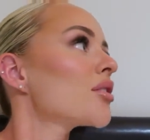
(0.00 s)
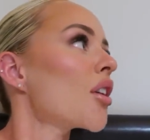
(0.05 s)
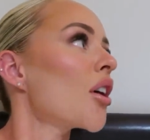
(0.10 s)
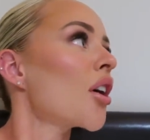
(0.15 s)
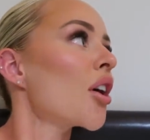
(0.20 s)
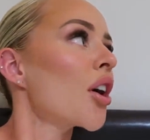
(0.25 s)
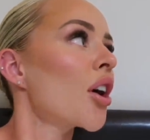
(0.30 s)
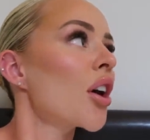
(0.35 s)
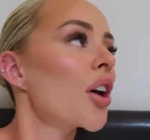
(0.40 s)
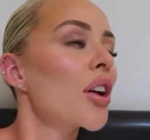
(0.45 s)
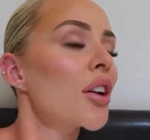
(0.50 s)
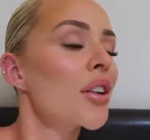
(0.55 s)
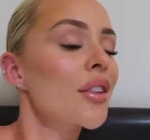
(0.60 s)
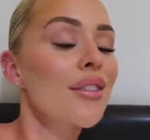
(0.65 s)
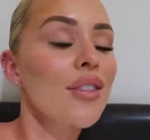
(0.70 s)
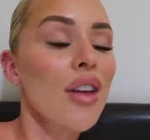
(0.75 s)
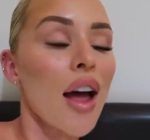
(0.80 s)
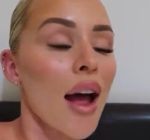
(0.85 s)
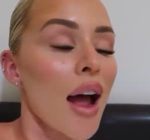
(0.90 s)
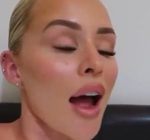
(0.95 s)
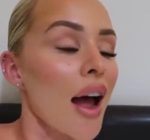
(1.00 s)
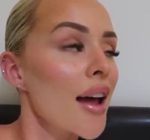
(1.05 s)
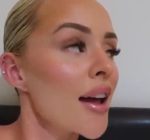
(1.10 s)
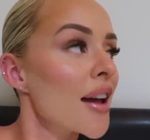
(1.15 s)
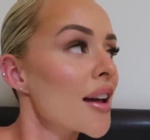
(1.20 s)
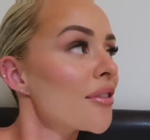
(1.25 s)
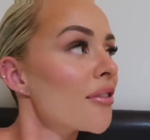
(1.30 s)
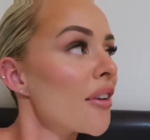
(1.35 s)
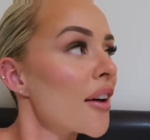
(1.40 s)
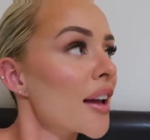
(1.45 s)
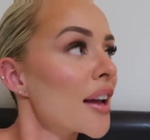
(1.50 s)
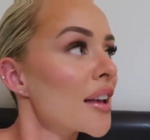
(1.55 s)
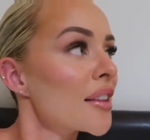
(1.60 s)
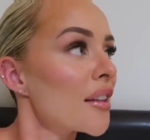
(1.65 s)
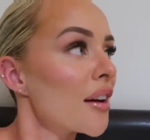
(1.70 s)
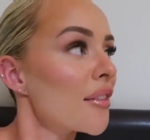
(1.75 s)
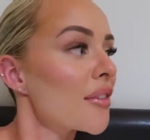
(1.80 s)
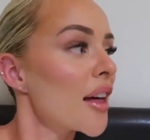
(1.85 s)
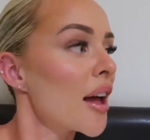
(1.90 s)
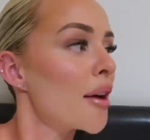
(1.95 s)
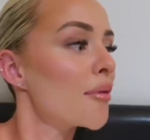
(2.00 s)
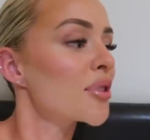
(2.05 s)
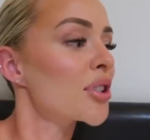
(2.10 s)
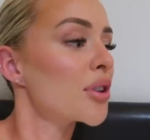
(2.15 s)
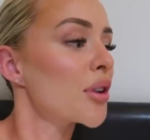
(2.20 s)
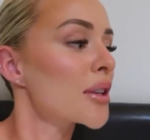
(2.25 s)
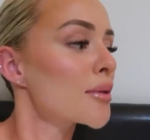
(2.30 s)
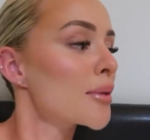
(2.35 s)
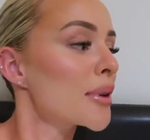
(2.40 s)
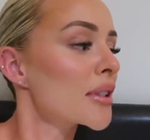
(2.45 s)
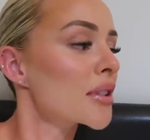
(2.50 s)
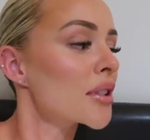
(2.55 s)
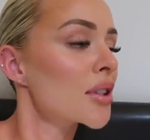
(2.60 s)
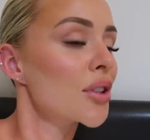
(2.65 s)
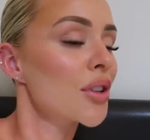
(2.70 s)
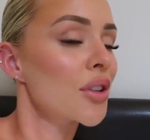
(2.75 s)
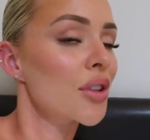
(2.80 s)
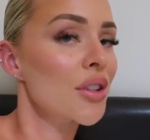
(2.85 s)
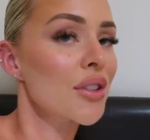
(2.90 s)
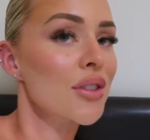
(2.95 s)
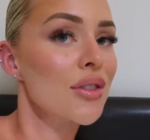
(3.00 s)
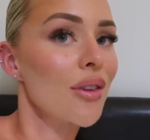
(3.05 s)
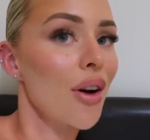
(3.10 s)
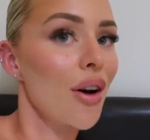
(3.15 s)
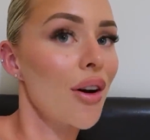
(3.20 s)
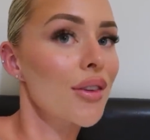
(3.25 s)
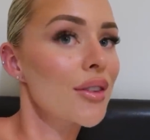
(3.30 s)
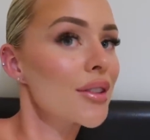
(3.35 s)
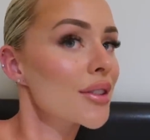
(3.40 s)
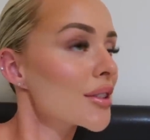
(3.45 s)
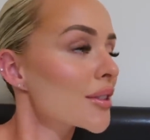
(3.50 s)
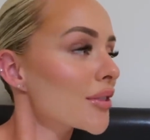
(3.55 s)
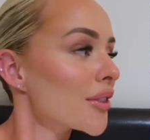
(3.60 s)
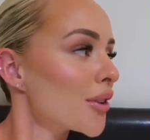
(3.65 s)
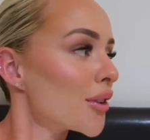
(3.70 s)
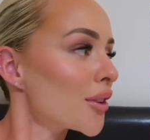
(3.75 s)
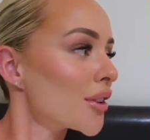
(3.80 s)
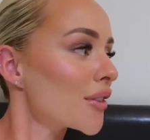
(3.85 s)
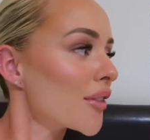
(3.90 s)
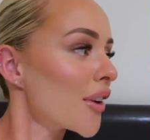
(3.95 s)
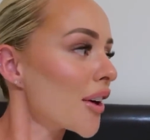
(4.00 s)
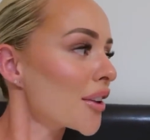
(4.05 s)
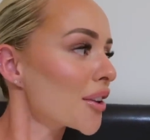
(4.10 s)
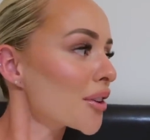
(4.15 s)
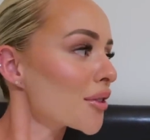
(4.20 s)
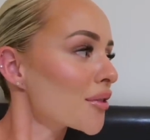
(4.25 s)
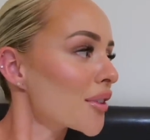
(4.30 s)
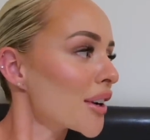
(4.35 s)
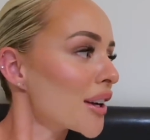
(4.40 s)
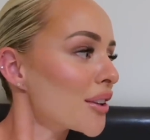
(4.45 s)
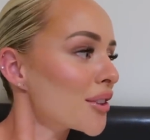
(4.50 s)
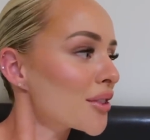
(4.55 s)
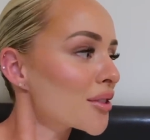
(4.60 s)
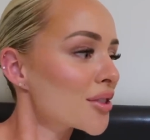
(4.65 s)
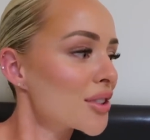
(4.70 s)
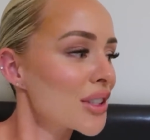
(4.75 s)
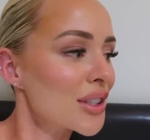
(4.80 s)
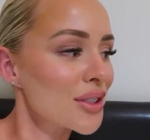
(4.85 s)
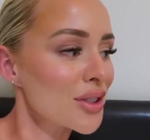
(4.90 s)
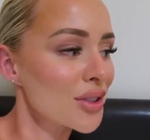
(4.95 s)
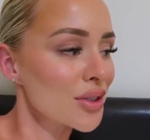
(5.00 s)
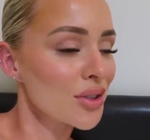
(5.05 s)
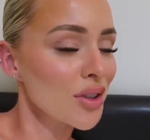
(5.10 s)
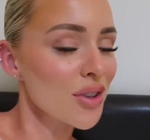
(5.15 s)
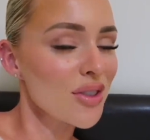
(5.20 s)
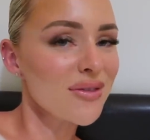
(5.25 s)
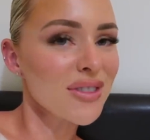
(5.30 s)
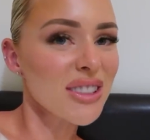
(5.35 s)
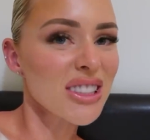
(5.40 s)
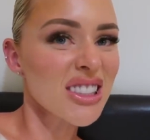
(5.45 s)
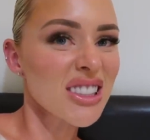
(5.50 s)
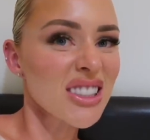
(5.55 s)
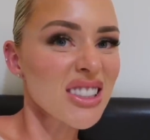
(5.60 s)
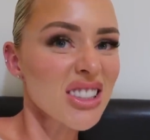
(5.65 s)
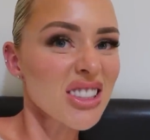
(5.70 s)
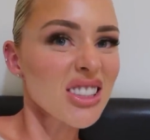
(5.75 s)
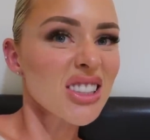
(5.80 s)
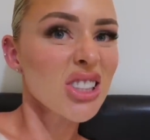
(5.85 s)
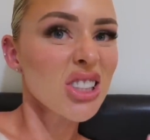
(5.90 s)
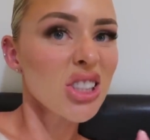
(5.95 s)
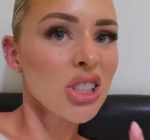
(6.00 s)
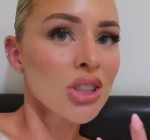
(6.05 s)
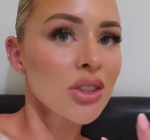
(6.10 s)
don't like, I fucking love them. She always picks the cutest songs for all of her little reels. She's so good.